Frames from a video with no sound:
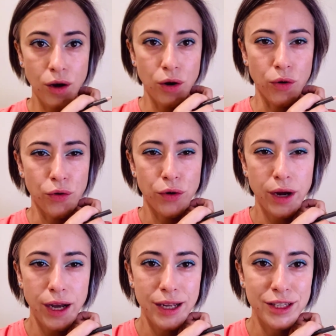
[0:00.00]
All
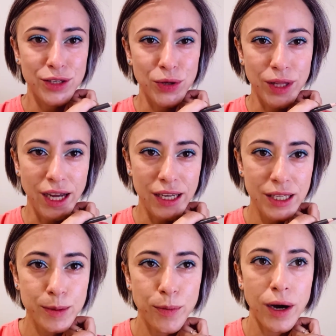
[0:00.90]
right, so that
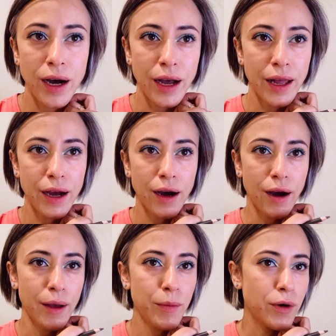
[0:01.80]
is my
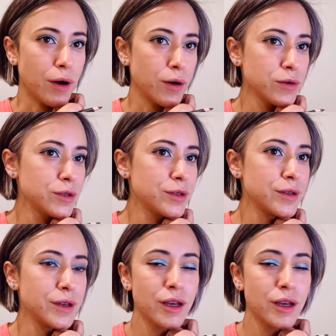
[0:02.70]
eyebrows.